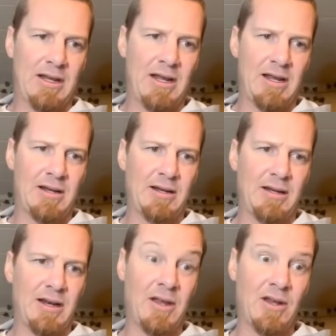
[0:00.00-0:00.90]
And
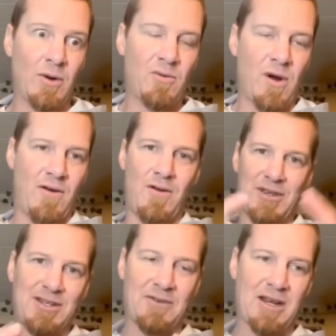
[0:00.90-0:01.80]
then going through all
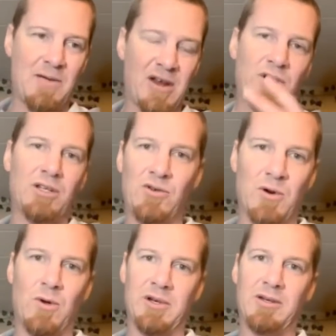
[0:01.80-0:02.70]
this stuff, like, am I going to lose my
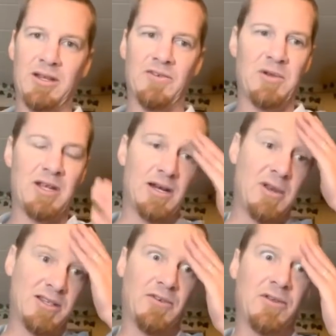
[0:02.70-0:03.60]
woman in the very beginning
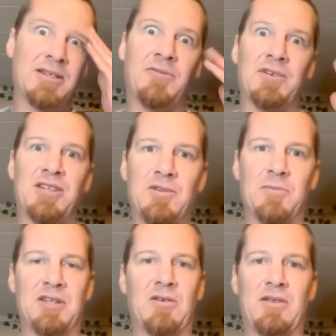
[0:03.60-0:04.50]
because of all these different
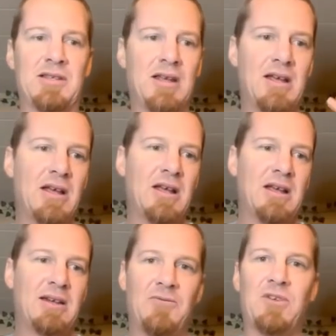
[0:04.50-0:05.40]
symptoms and all these
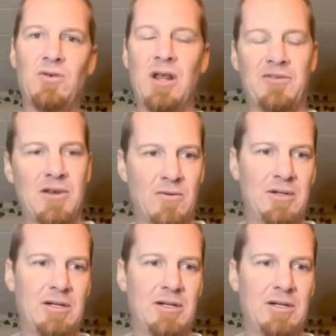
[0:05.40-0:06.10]
damn if you do, damn if you don't.